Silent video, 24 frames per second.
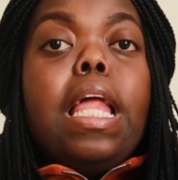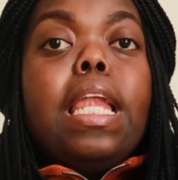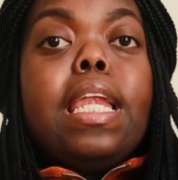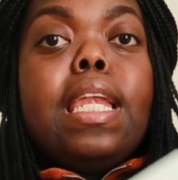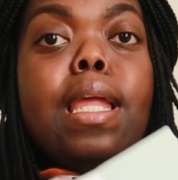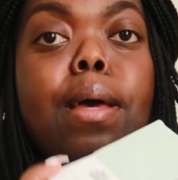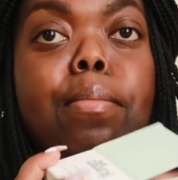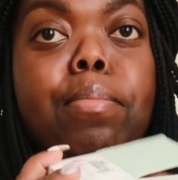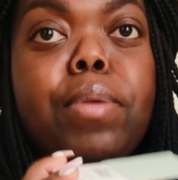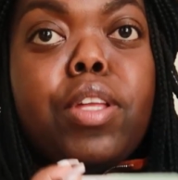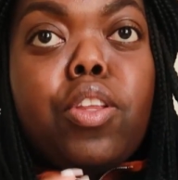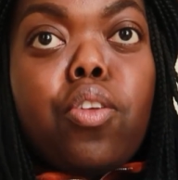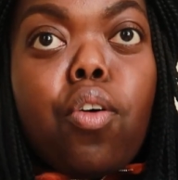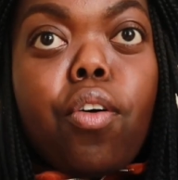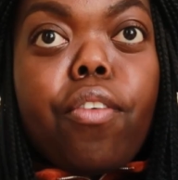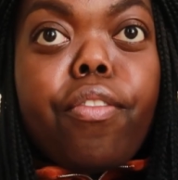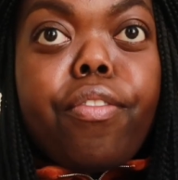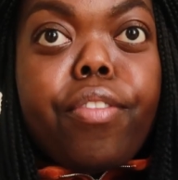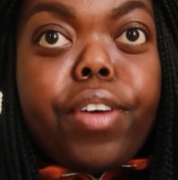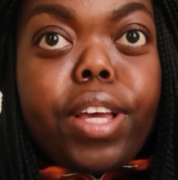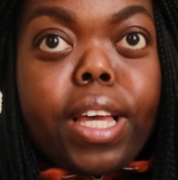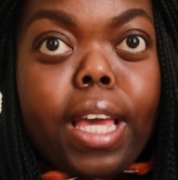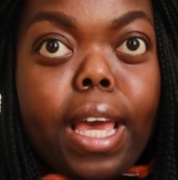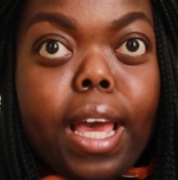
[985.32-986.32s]
let me not
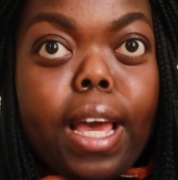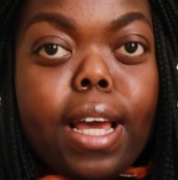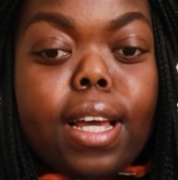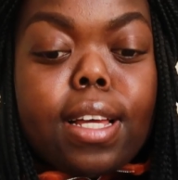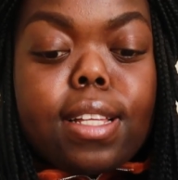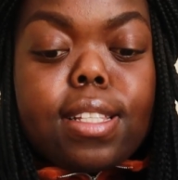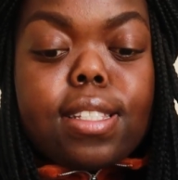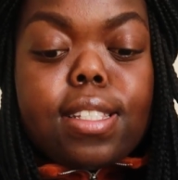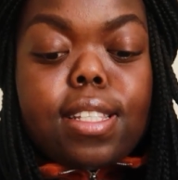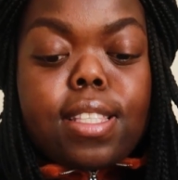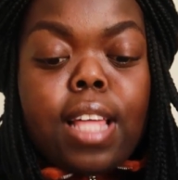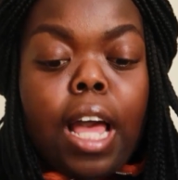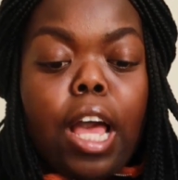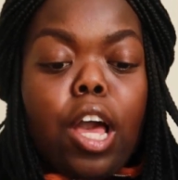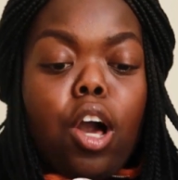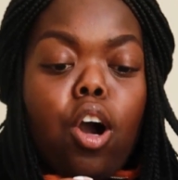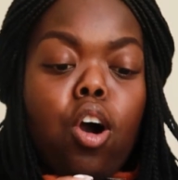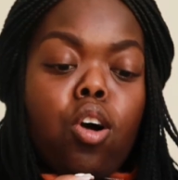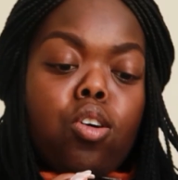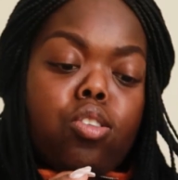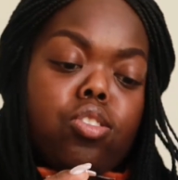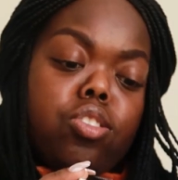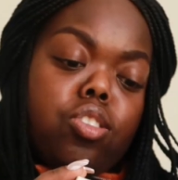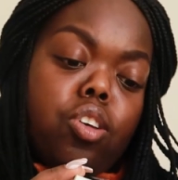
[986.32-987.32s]
forget that I
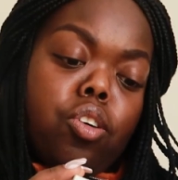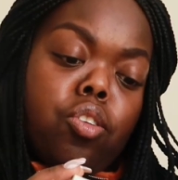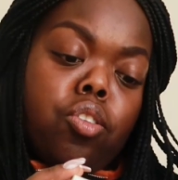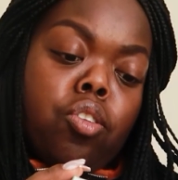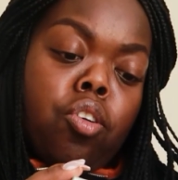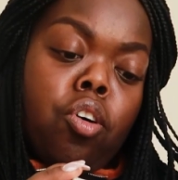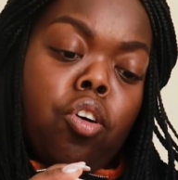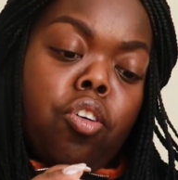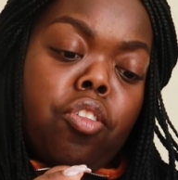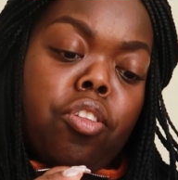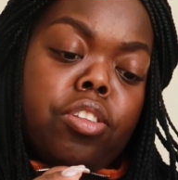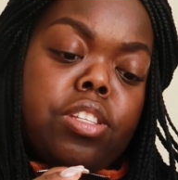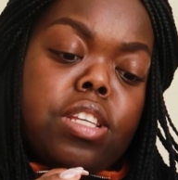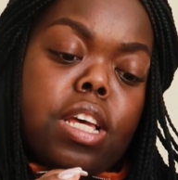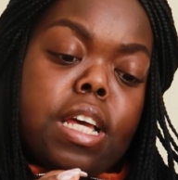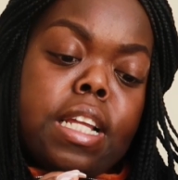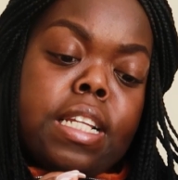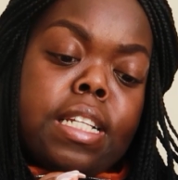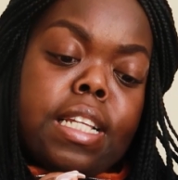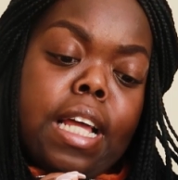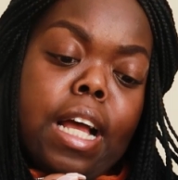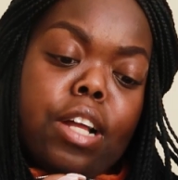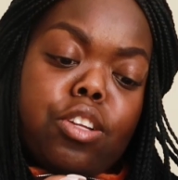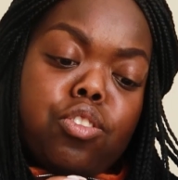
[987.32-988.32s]
also got
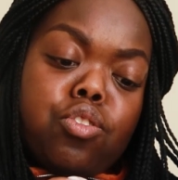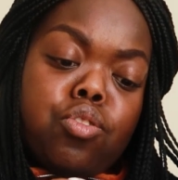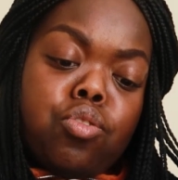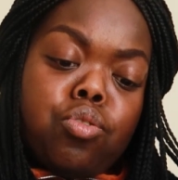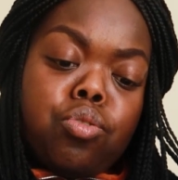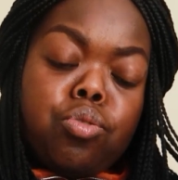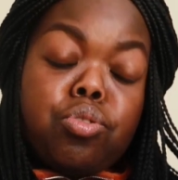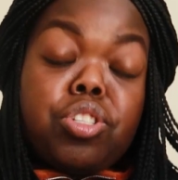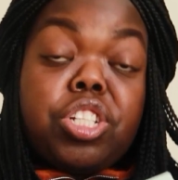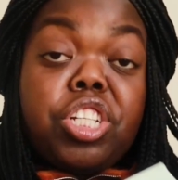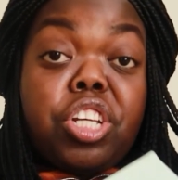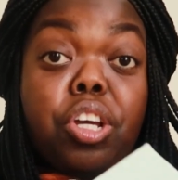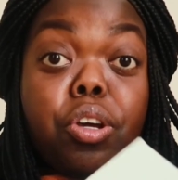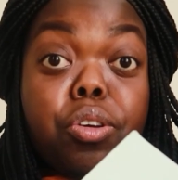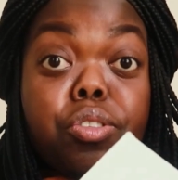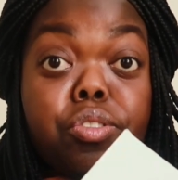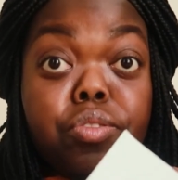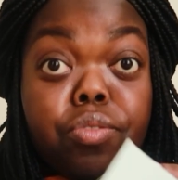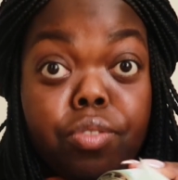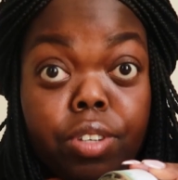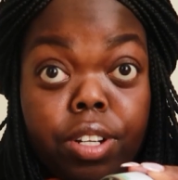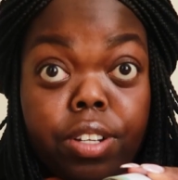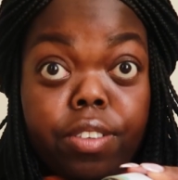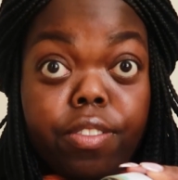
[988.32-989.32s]
natural
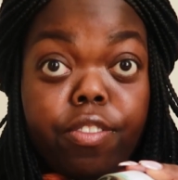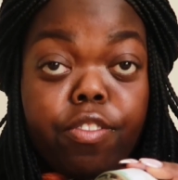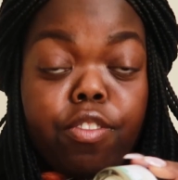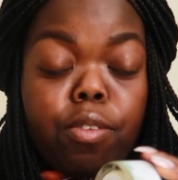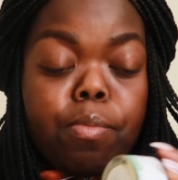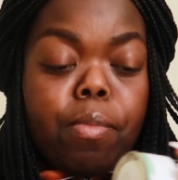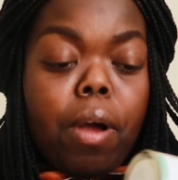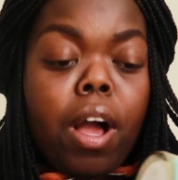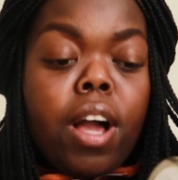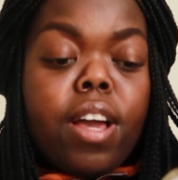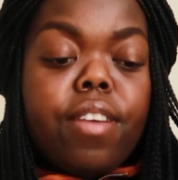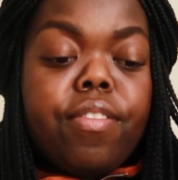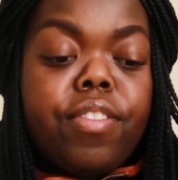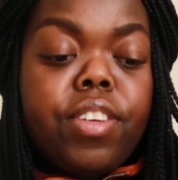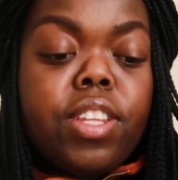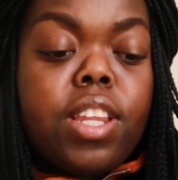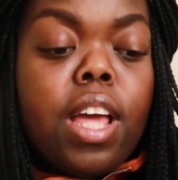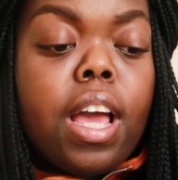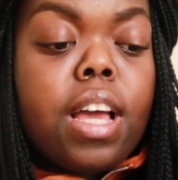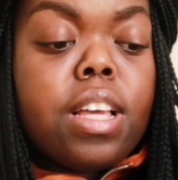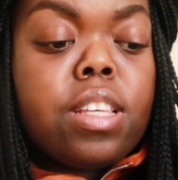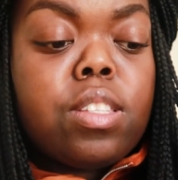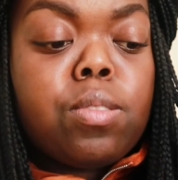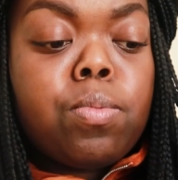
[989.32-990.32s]
deodorant from
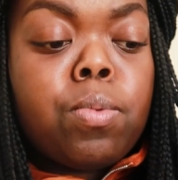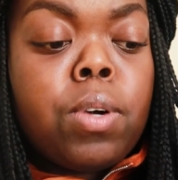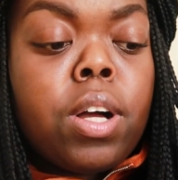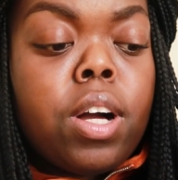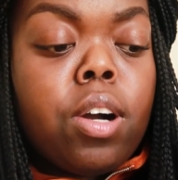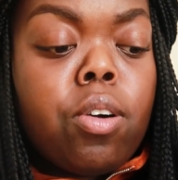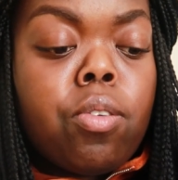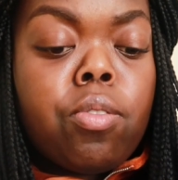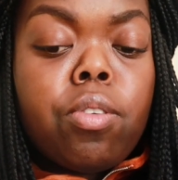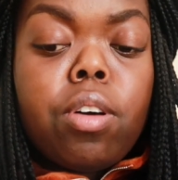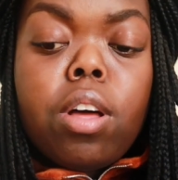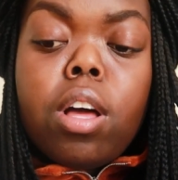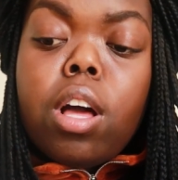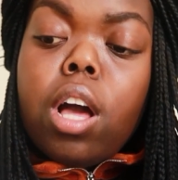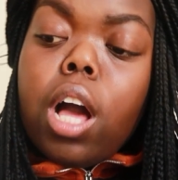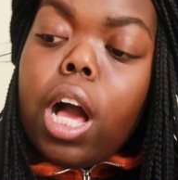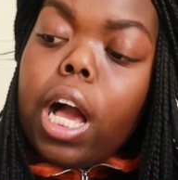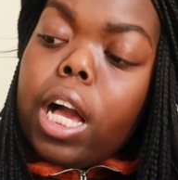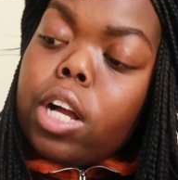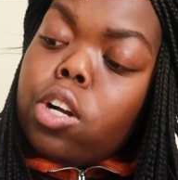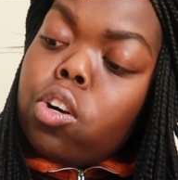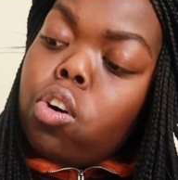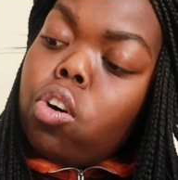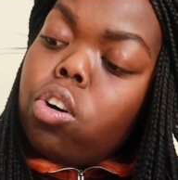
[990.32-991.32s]
Nat as well.
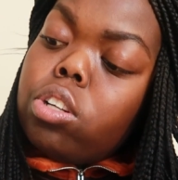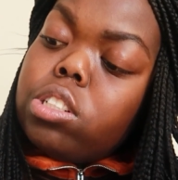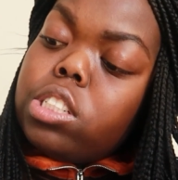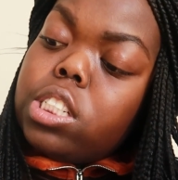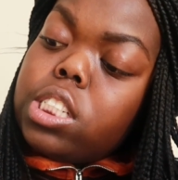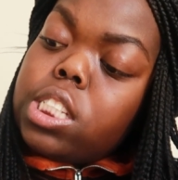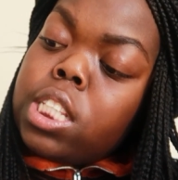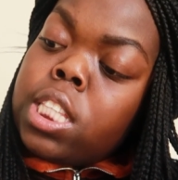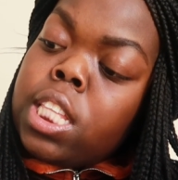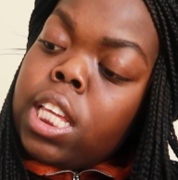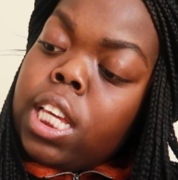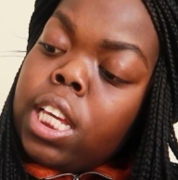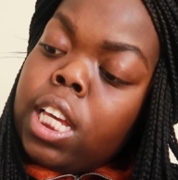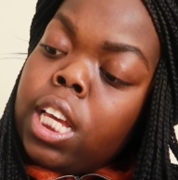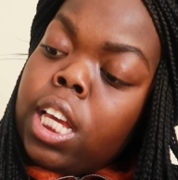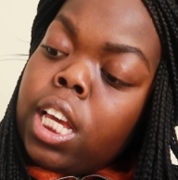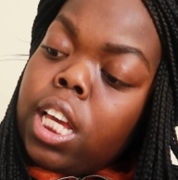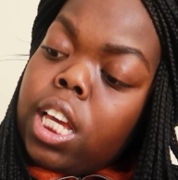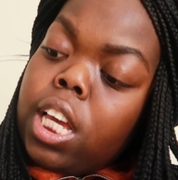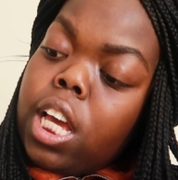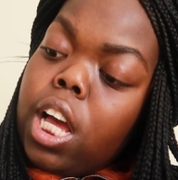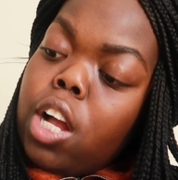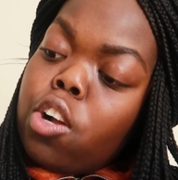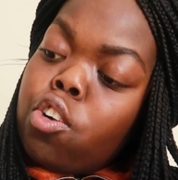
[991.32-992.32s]
I got
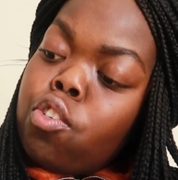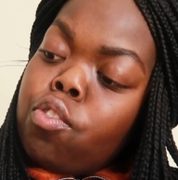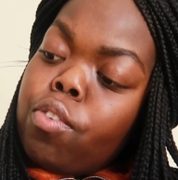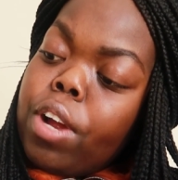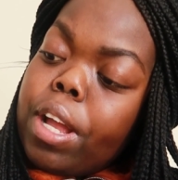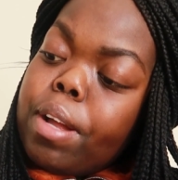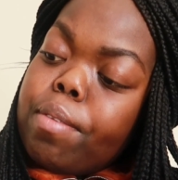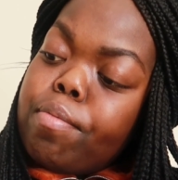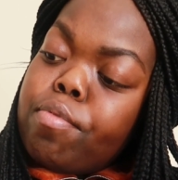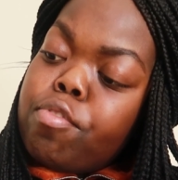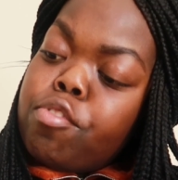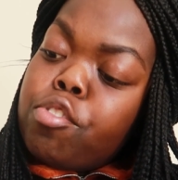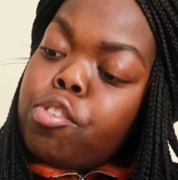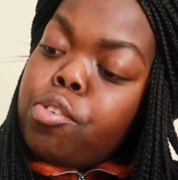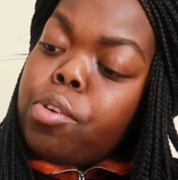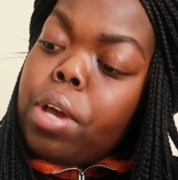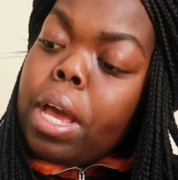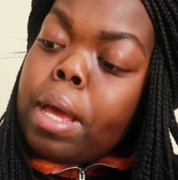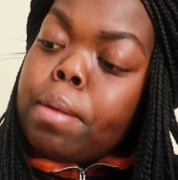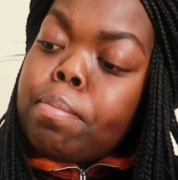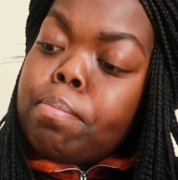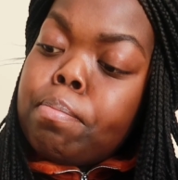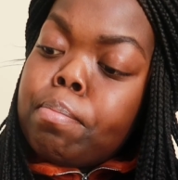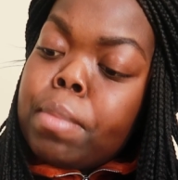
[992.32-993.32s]
the grapefruit
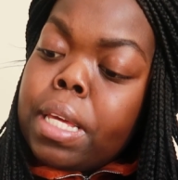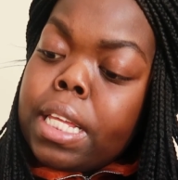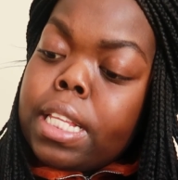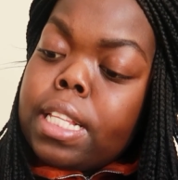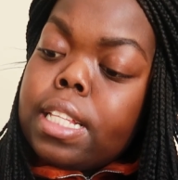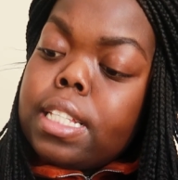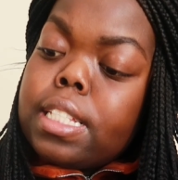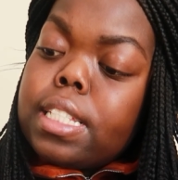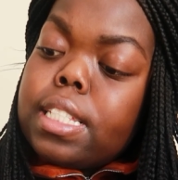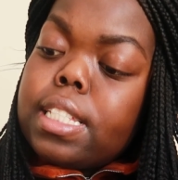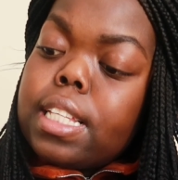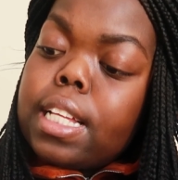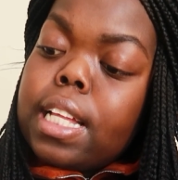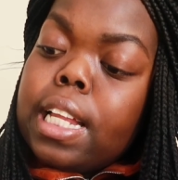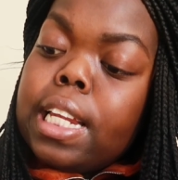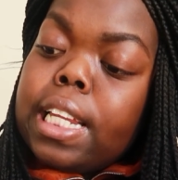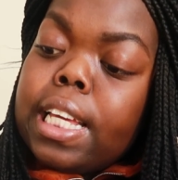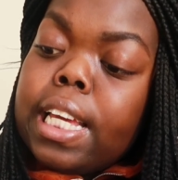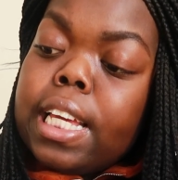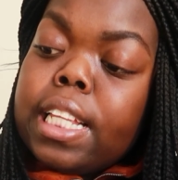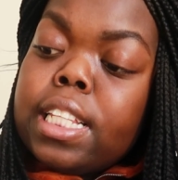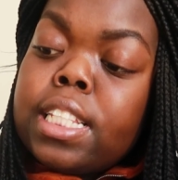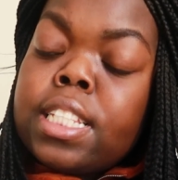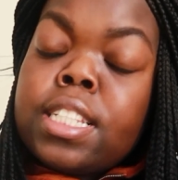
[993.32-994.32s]
and mint
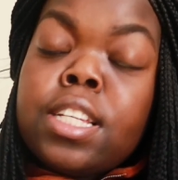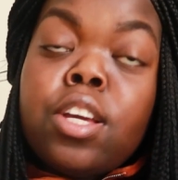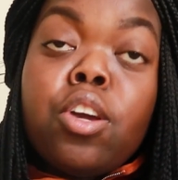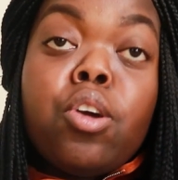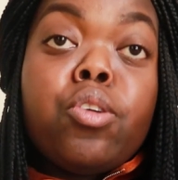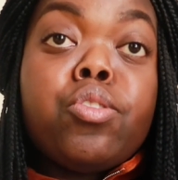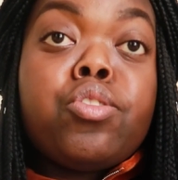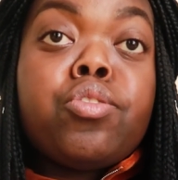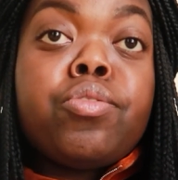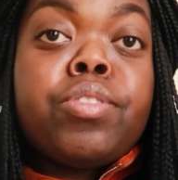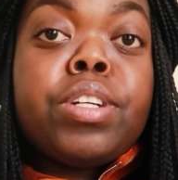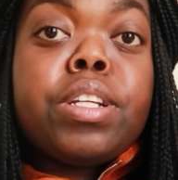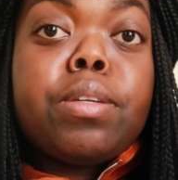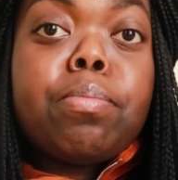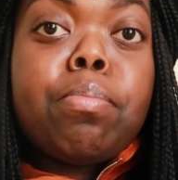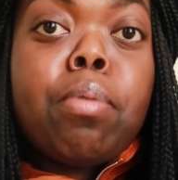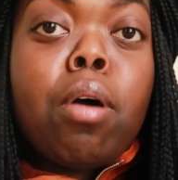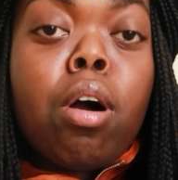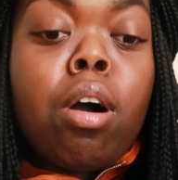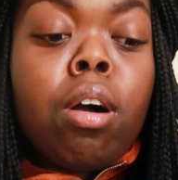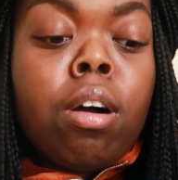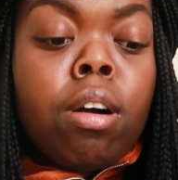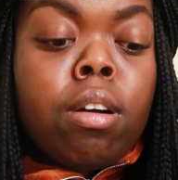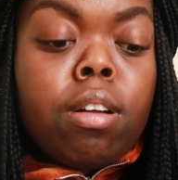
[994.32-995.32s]
clean deodorant
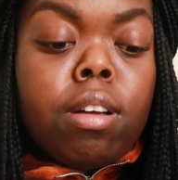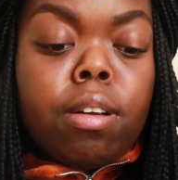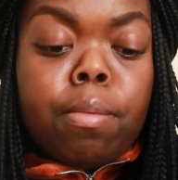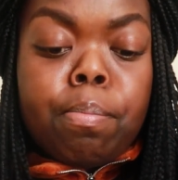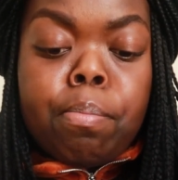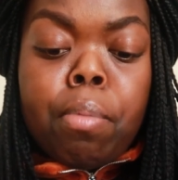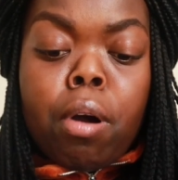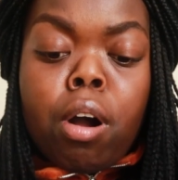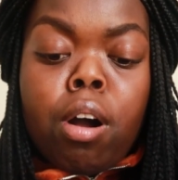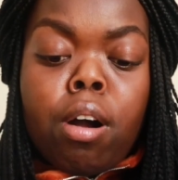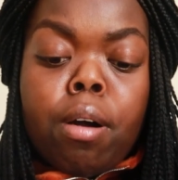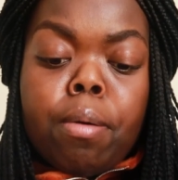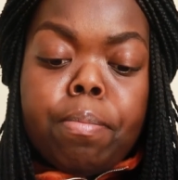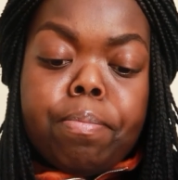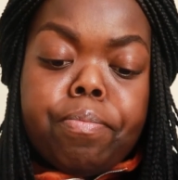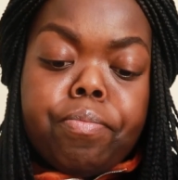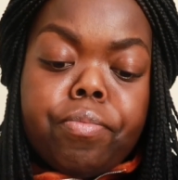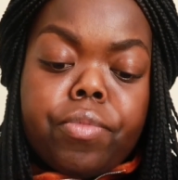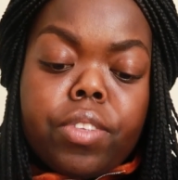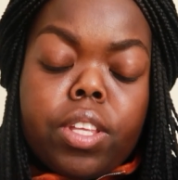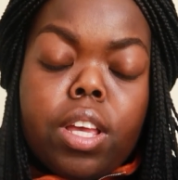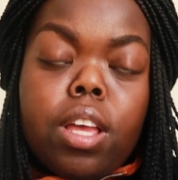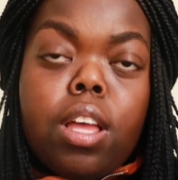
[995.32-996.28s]
balm.